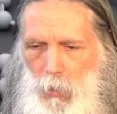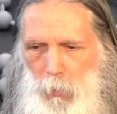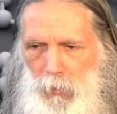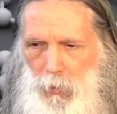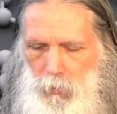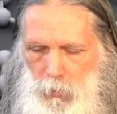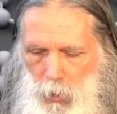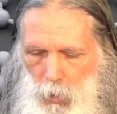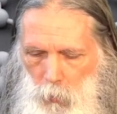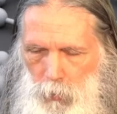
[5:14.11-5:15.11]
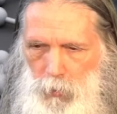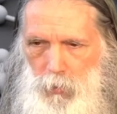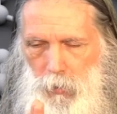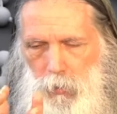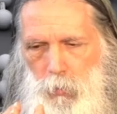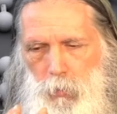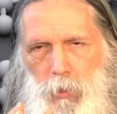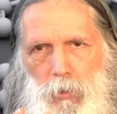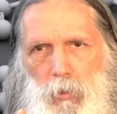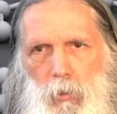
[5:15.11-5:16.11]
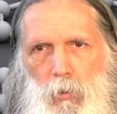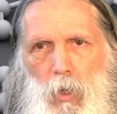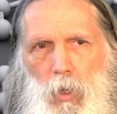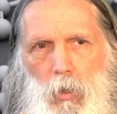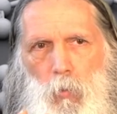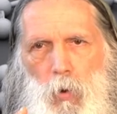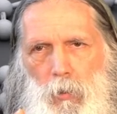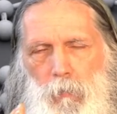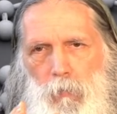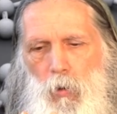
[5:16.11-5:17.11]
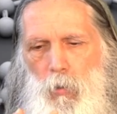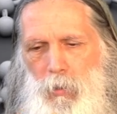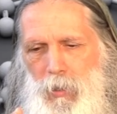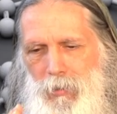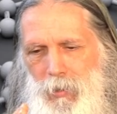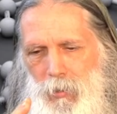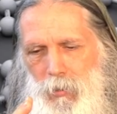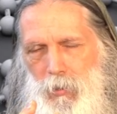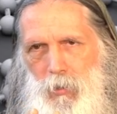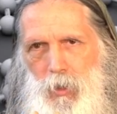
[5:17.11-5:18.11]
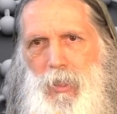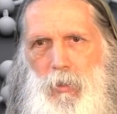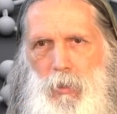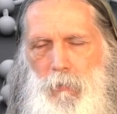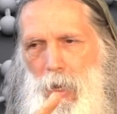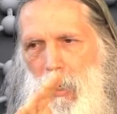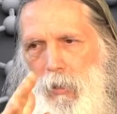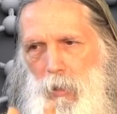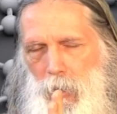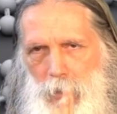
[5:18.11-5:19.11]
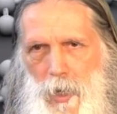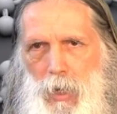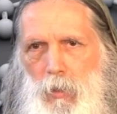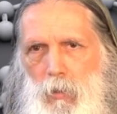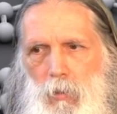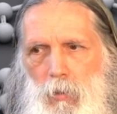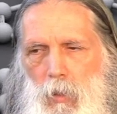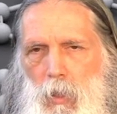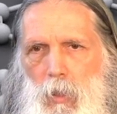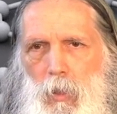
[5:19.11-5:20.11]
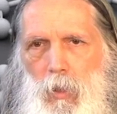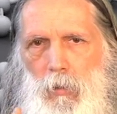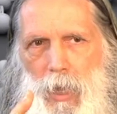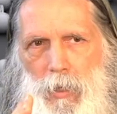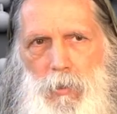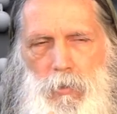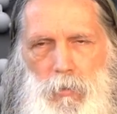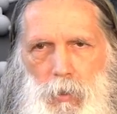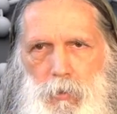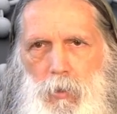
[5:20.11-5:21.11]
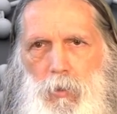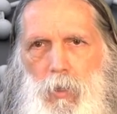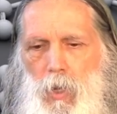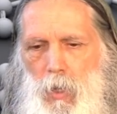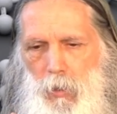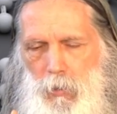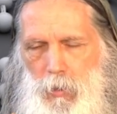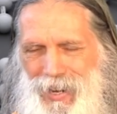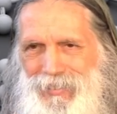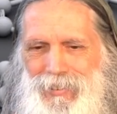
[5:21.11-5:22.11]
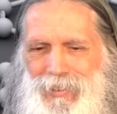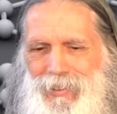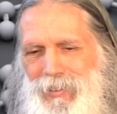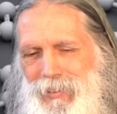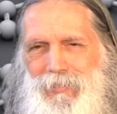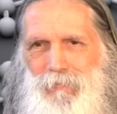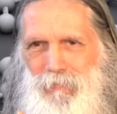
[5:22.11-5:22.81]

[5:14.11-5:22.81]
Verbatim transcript: because when this liquid crystal water forms into sheets of hexagonal uh, lattice structure, exactly